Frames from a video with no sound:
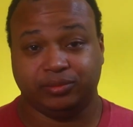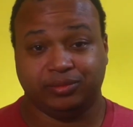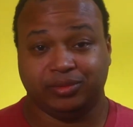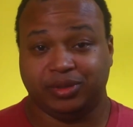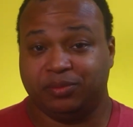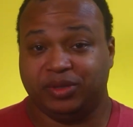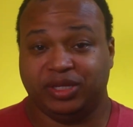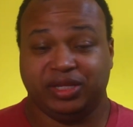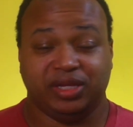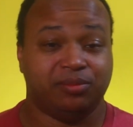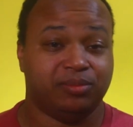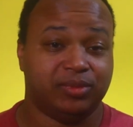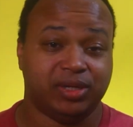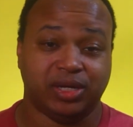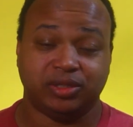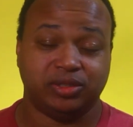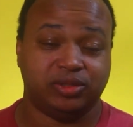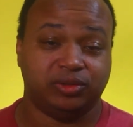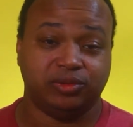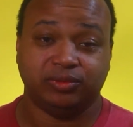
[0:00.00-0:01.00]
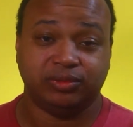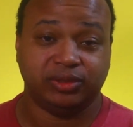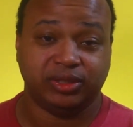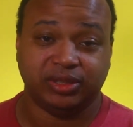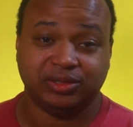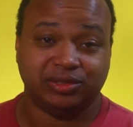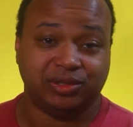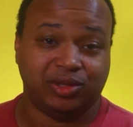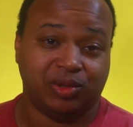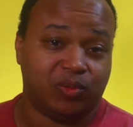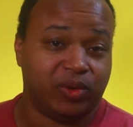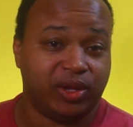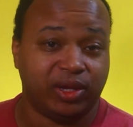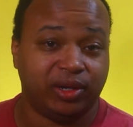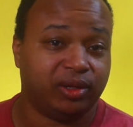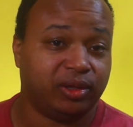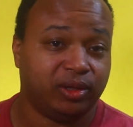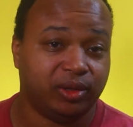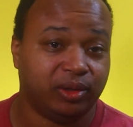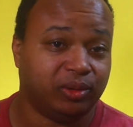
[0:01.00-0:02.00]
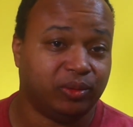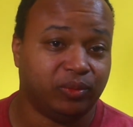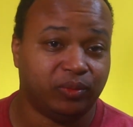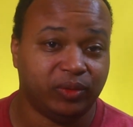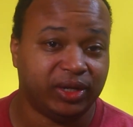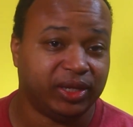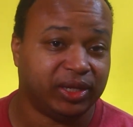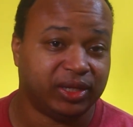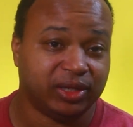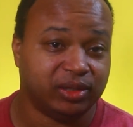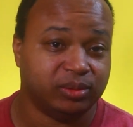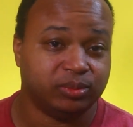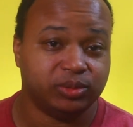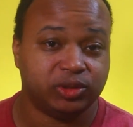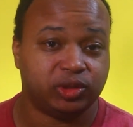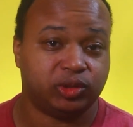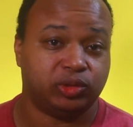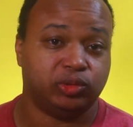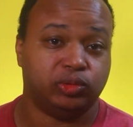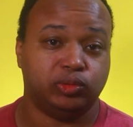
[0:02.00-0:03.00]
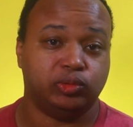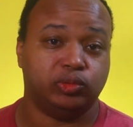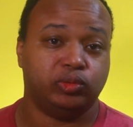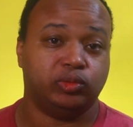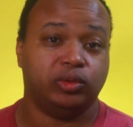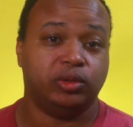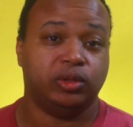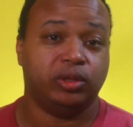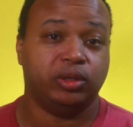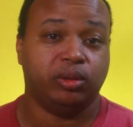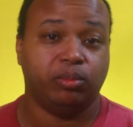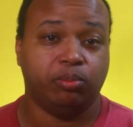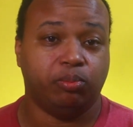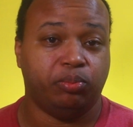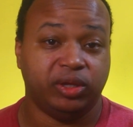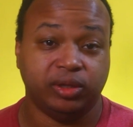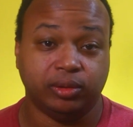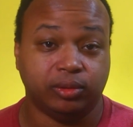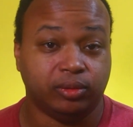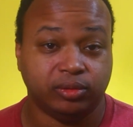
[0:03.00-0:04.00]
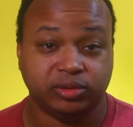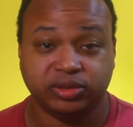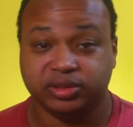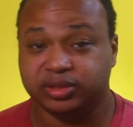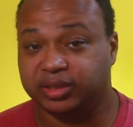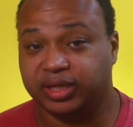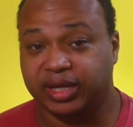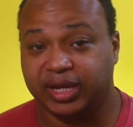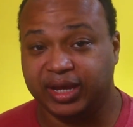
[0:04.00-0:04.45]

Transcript: I mean, M dot two is the way to go when it comes to builds.